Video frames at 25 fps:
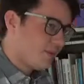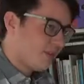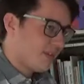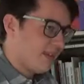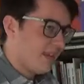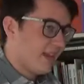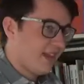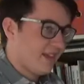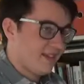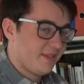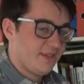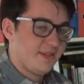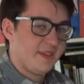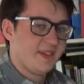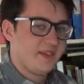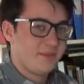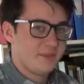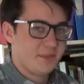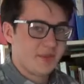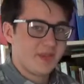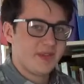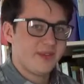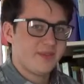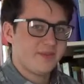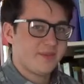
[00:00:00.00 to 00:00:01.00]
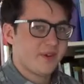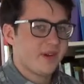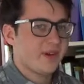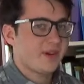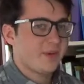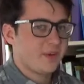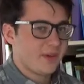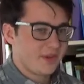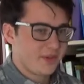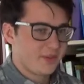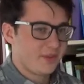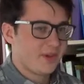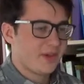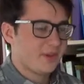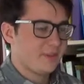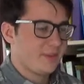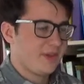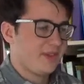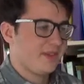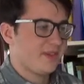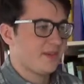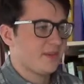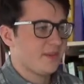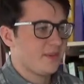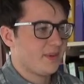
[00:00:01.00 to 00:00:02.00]
Yes, it's been very worthwhile
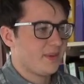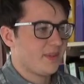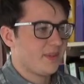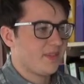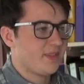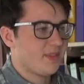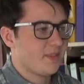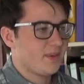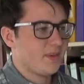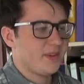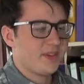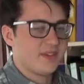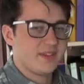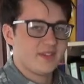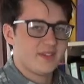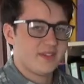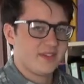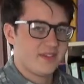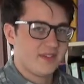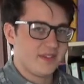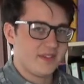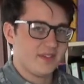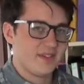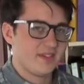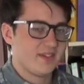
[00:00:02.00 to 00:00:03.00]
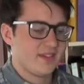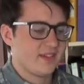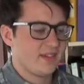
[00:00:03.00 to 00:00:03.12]
meeting up with all the other students.